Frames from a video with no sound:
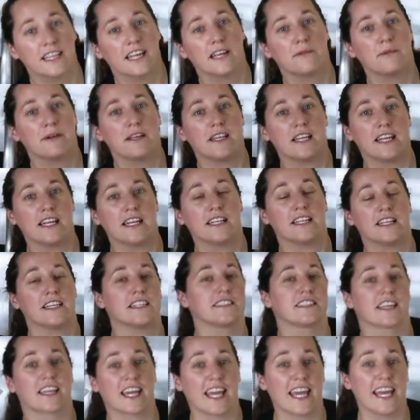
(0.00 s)
thing we need
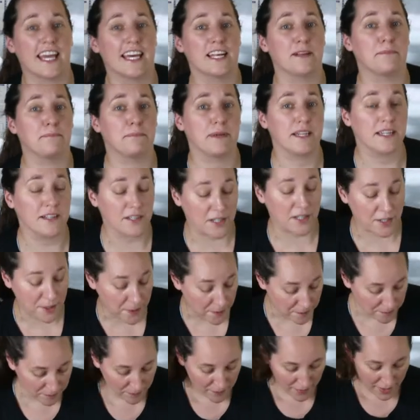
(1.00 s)
is a can of
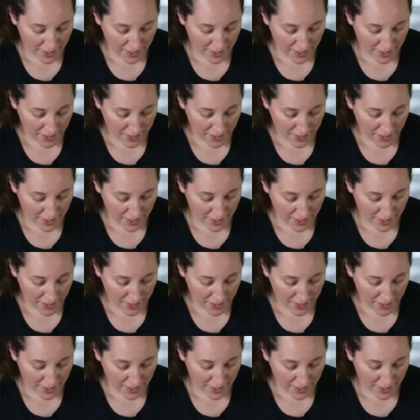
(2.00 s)
beer.